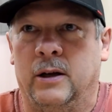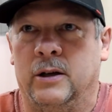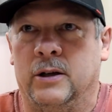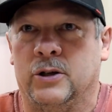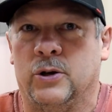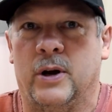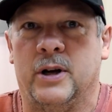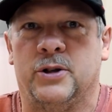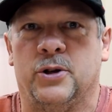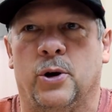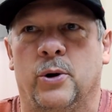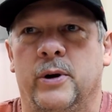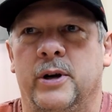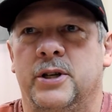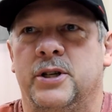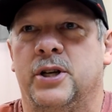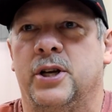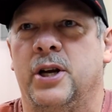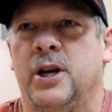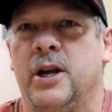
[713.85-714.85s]
So as
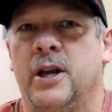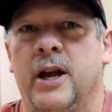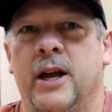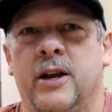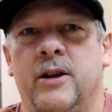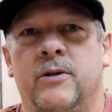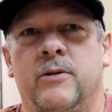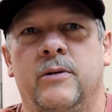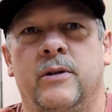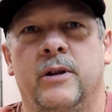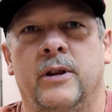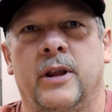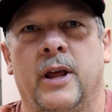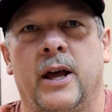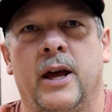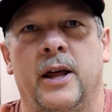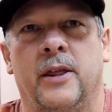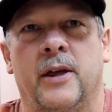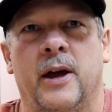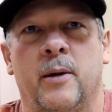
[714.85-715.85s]
always, I
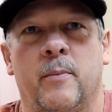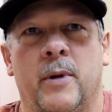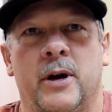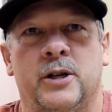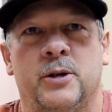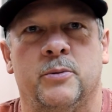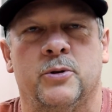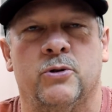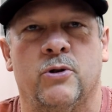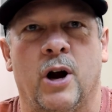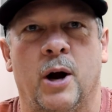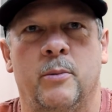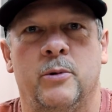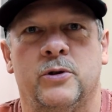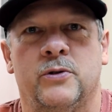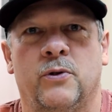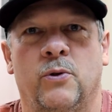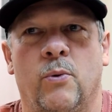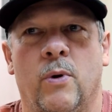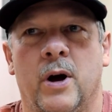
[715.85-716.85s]
thank my subscribers
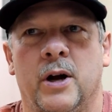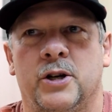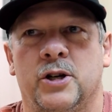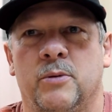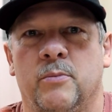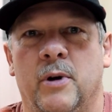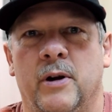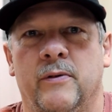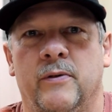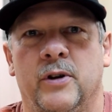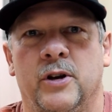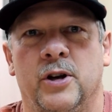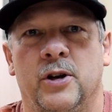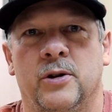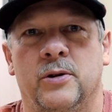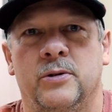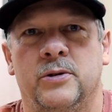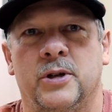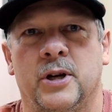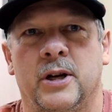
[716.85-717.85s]
for watching my
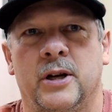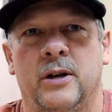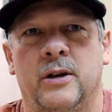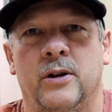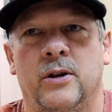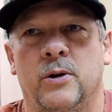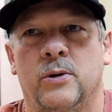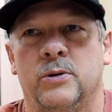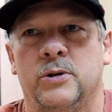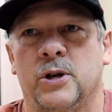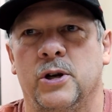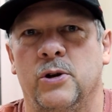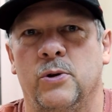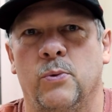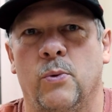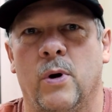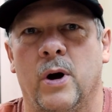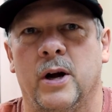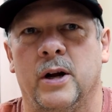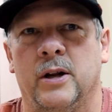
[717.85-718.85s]
videos, and those
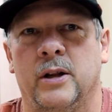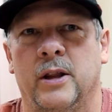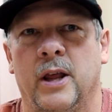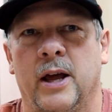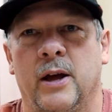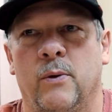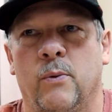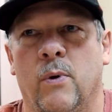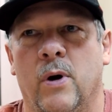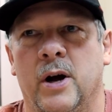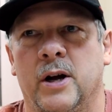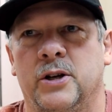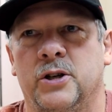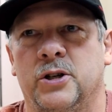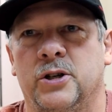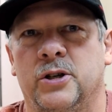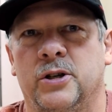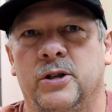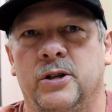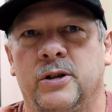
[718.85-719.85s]
that
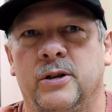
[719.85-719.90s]
watch.